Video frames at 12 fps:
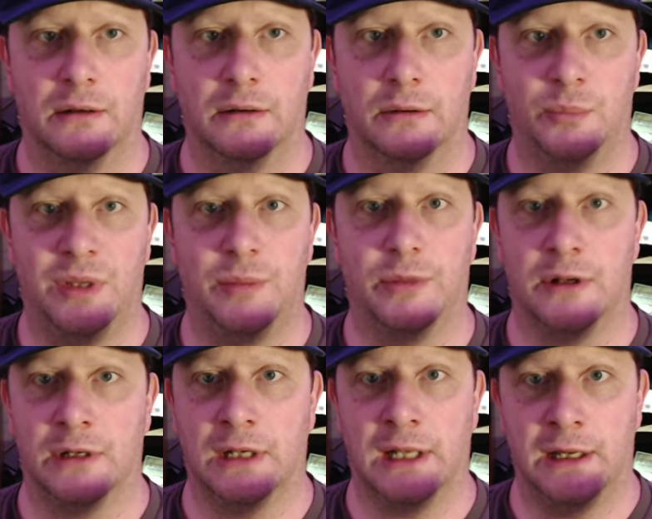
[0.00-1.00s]
people
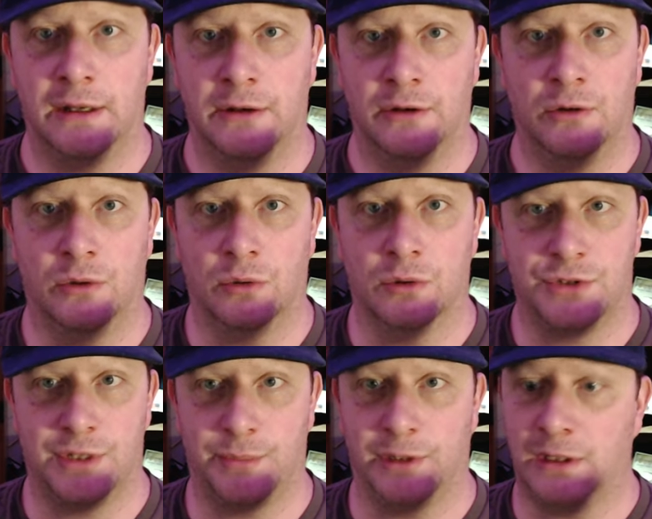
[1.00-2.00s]
on land or
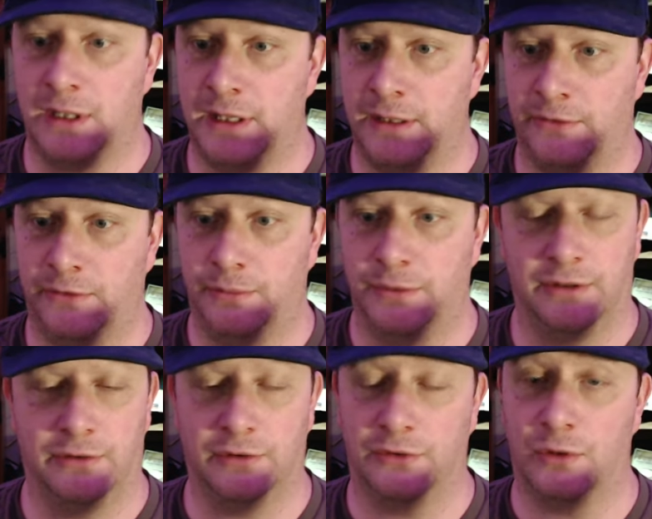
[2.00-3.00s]
shipping lanes
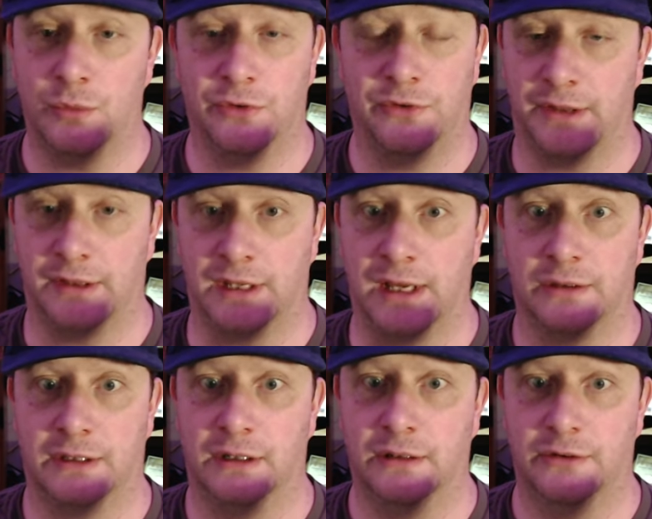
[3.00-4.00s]
because there's almost nothing out
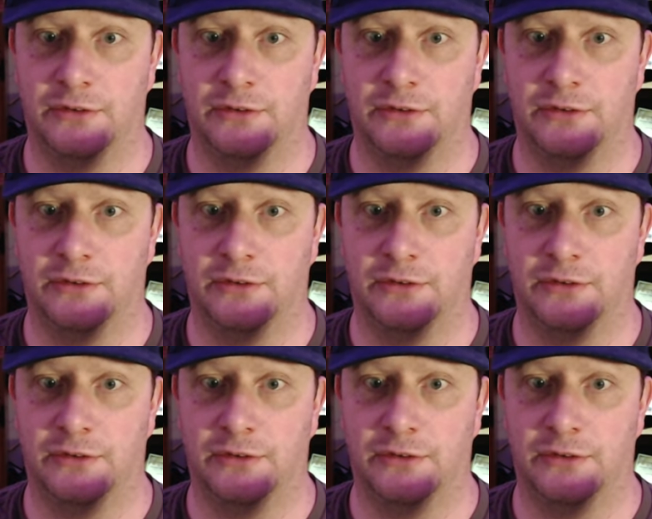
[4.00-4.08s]
there.